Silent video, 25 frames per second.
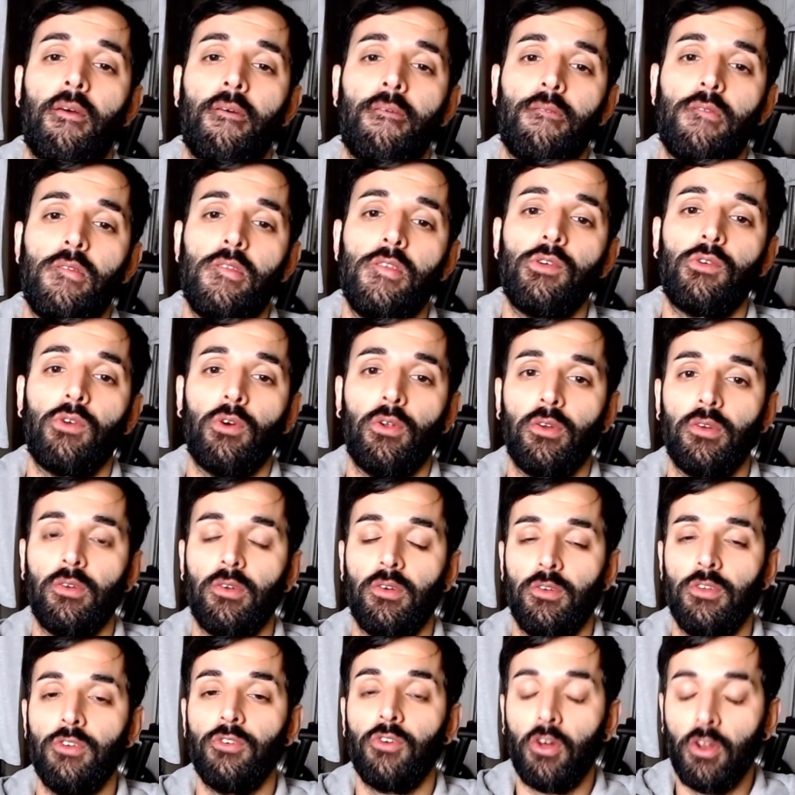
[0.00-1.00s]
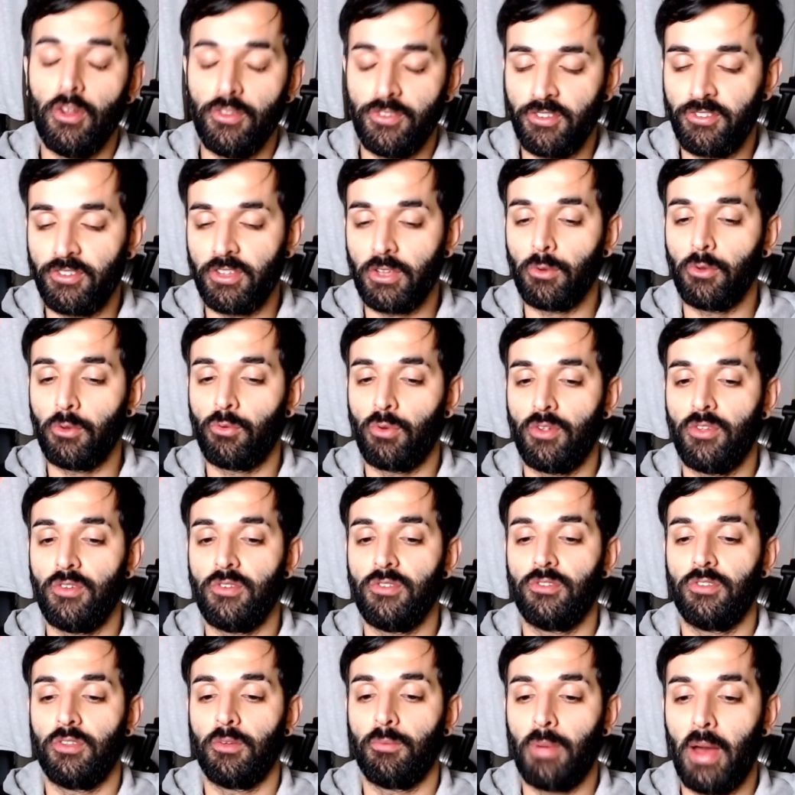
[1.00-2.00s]
you've got to distinguish whether
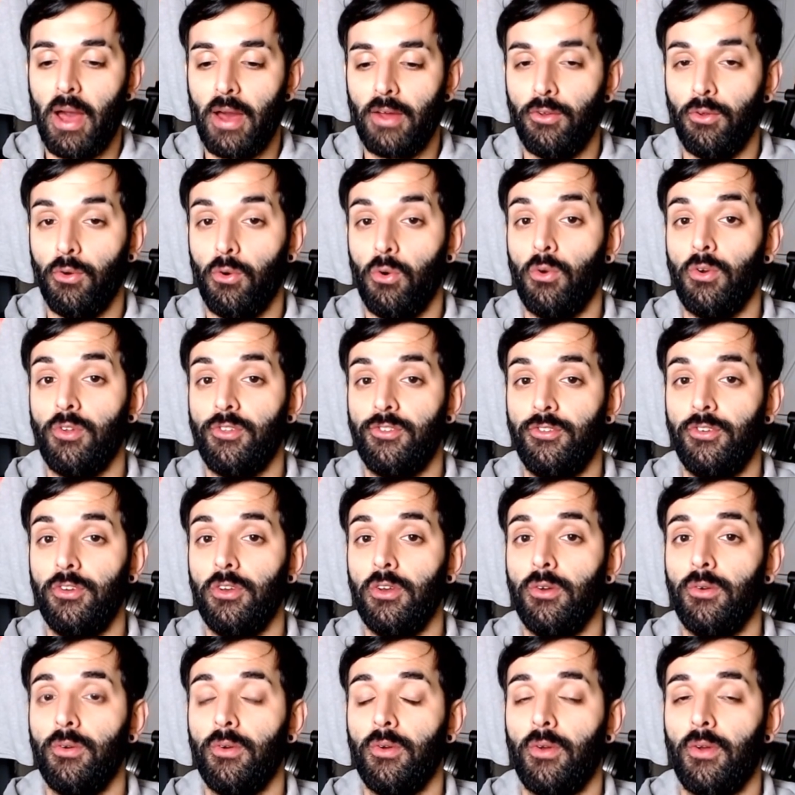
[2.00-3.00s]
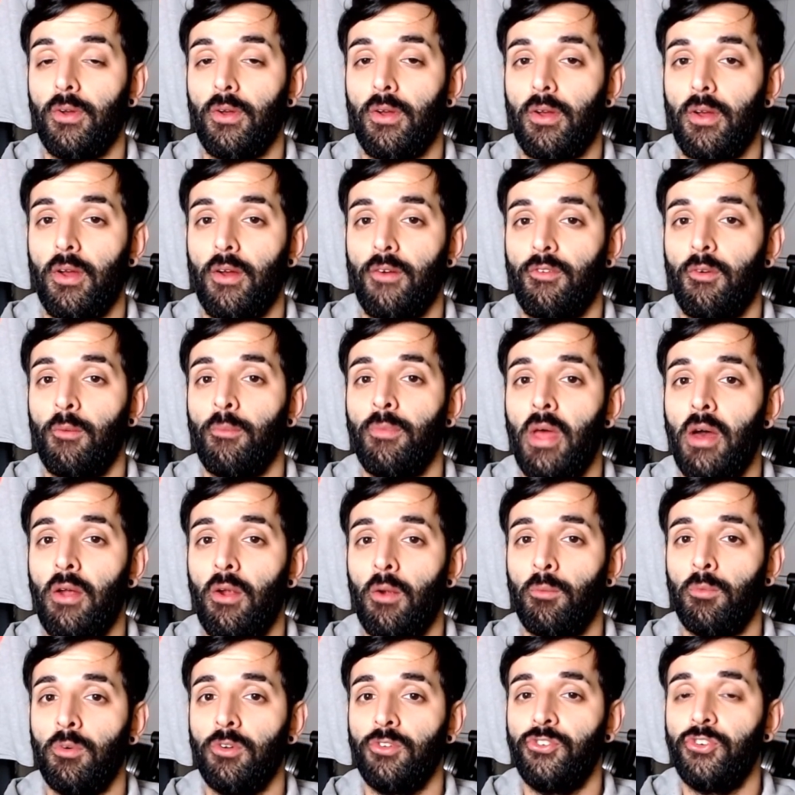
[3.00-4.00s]
it's the pad or it's you. And from there
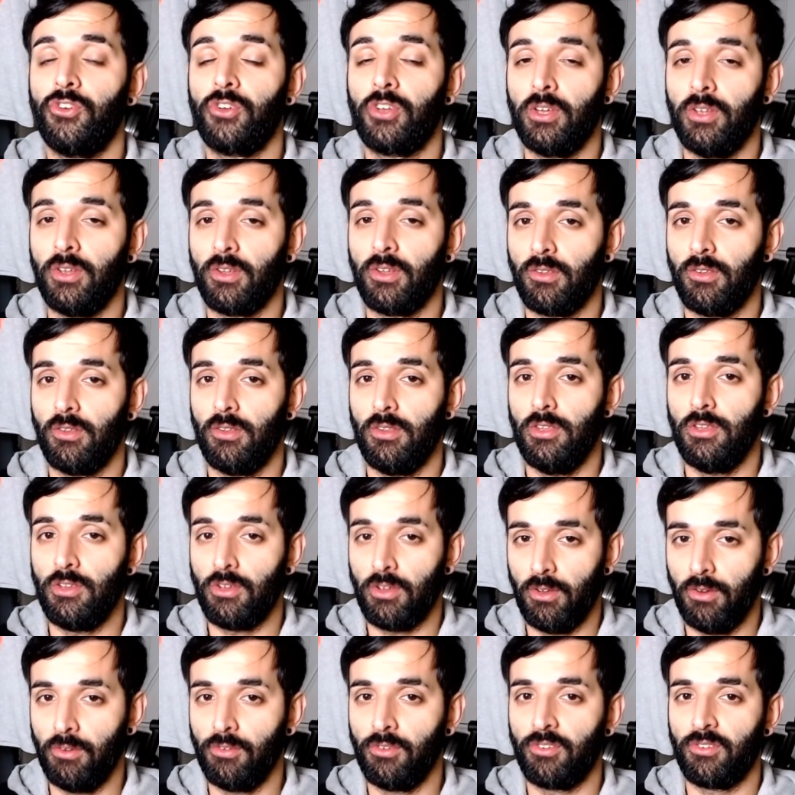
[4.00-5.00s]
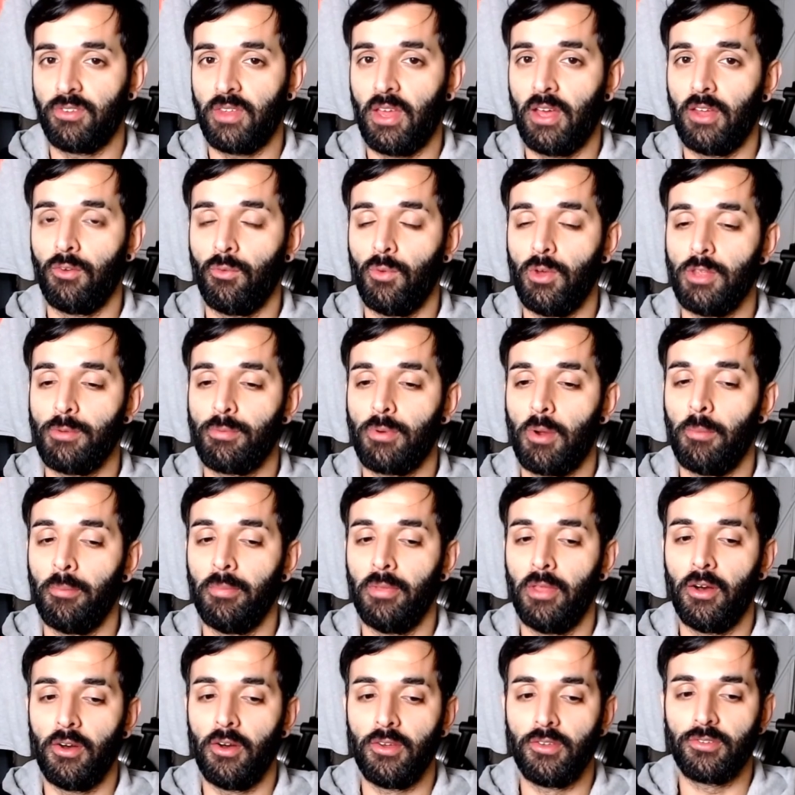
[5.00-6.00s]
onwards, you can understand where the problem
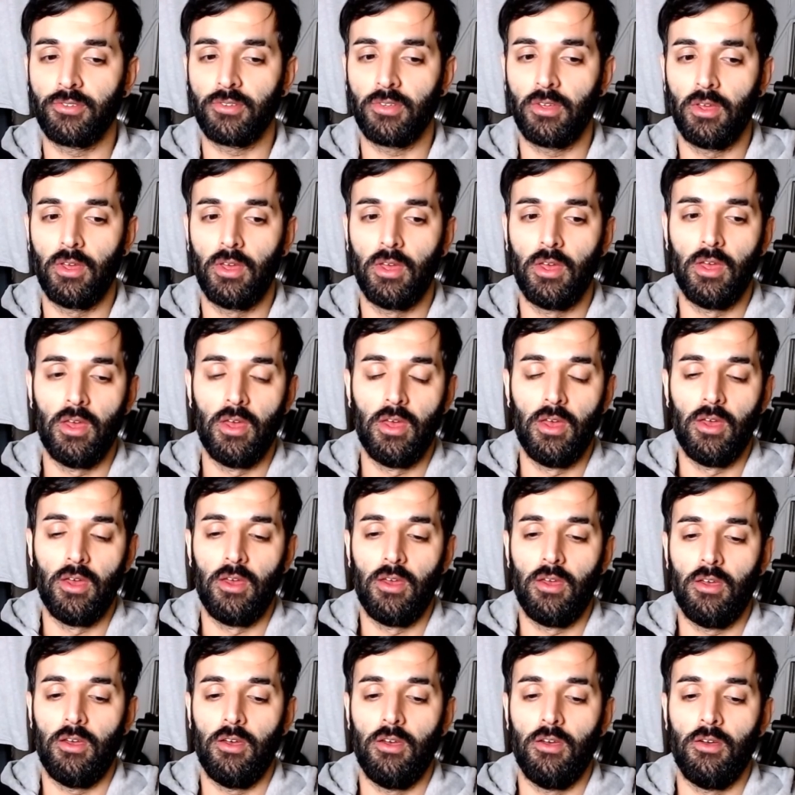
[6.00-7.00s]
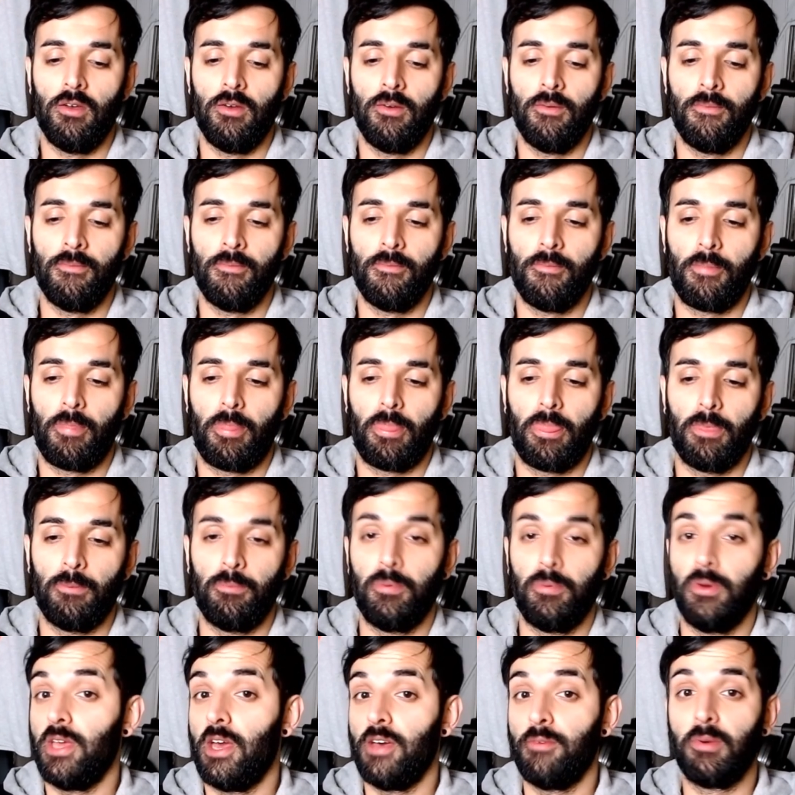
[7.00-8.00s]
lies.
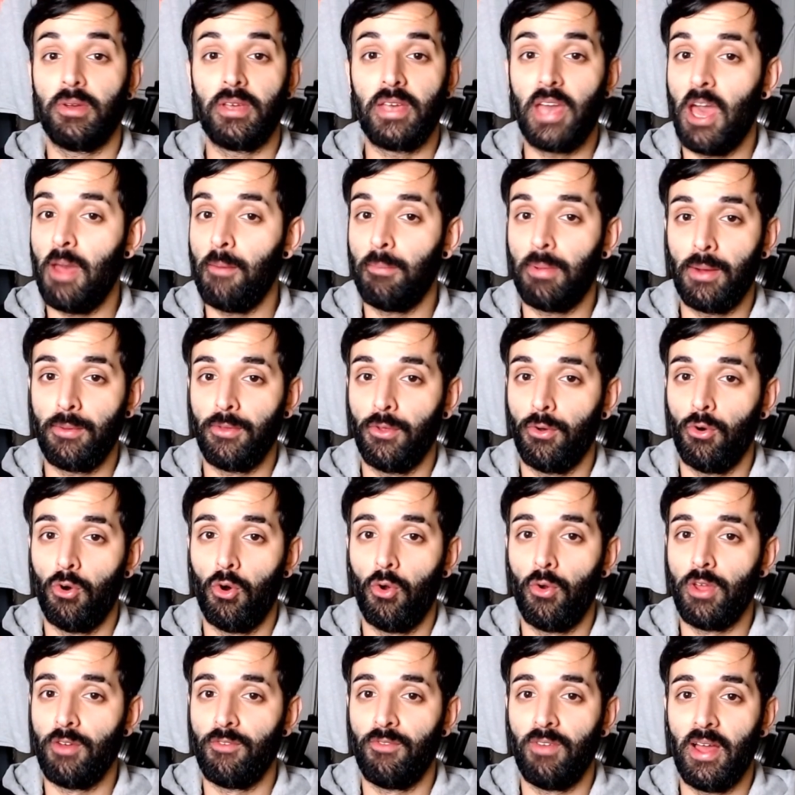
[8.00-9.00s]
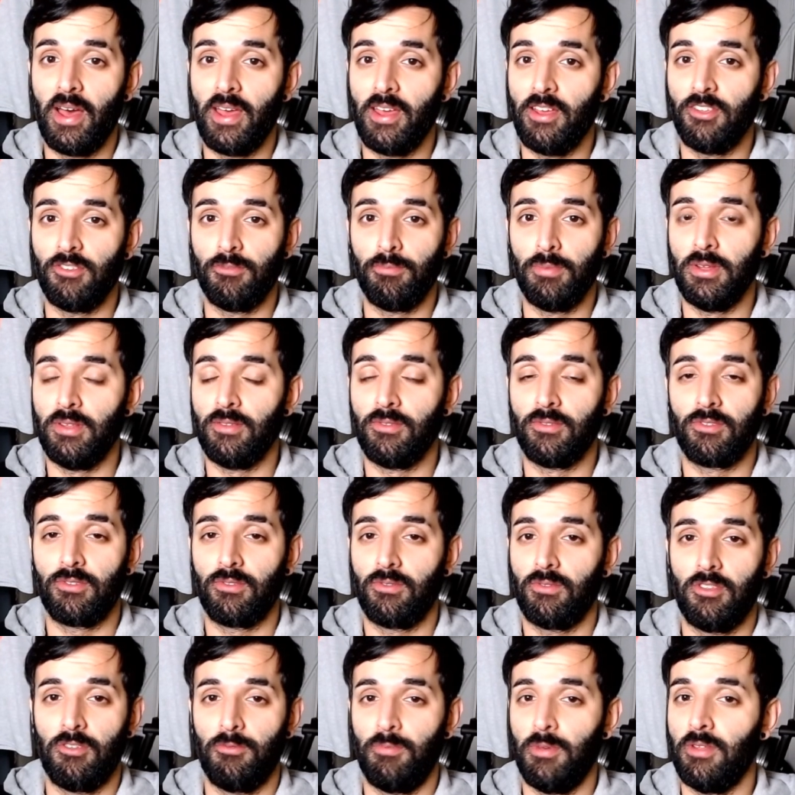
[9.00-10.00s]
But yeah, my gameplay with the Hori of late has
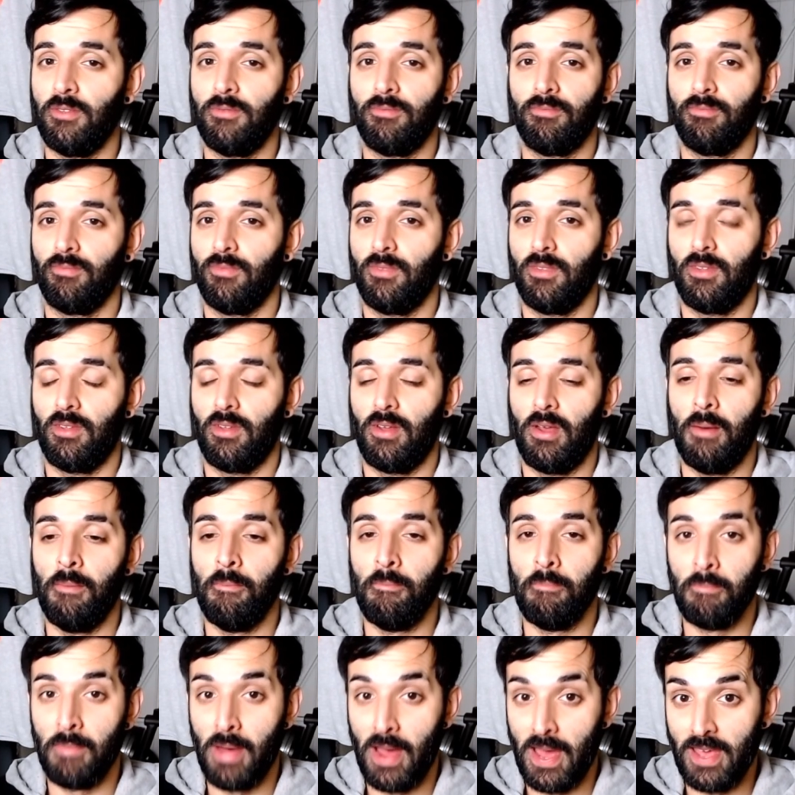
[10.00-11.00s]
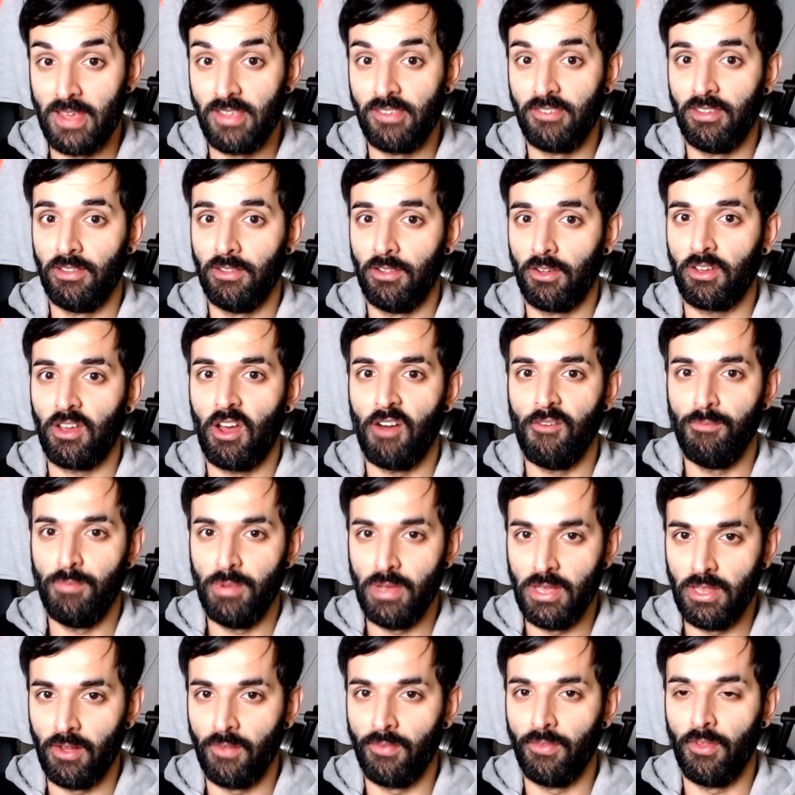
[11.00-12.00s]
been amazing. Like, I've
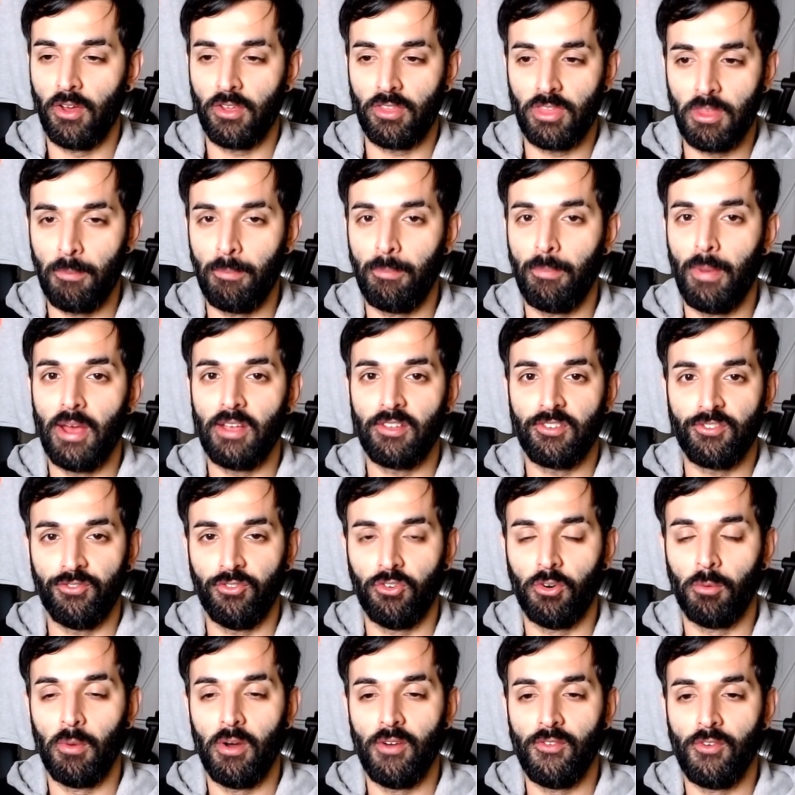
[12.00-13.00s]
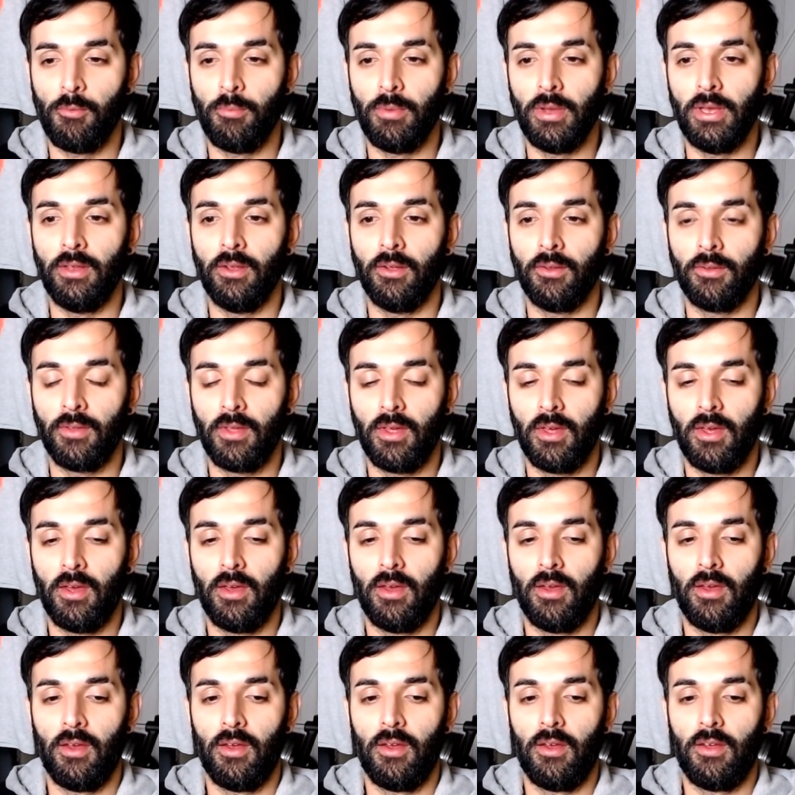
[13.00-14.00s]
been on like the best form I've ever been on.
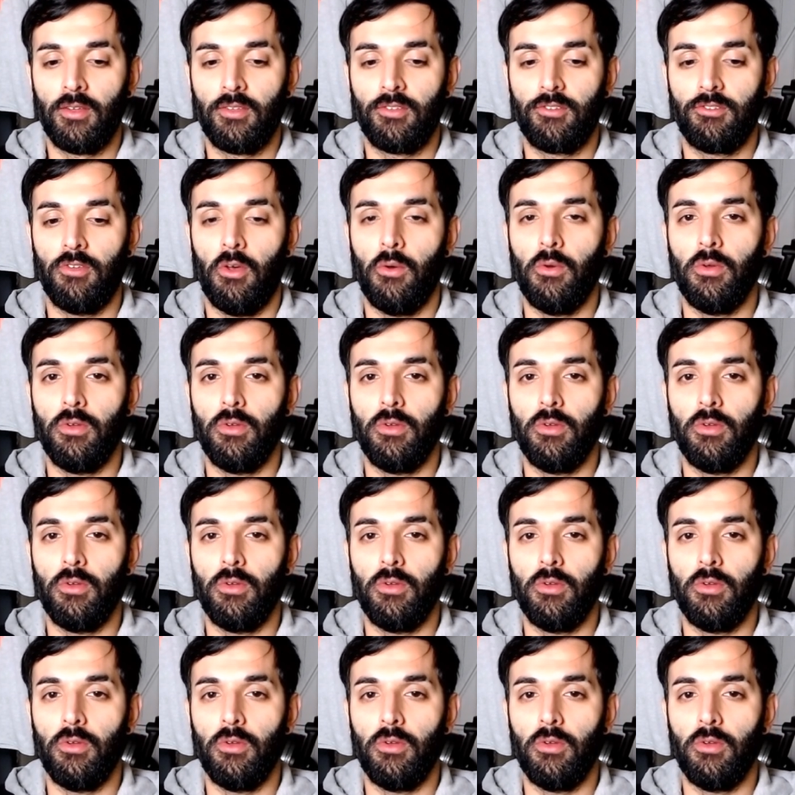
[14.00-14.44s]
So it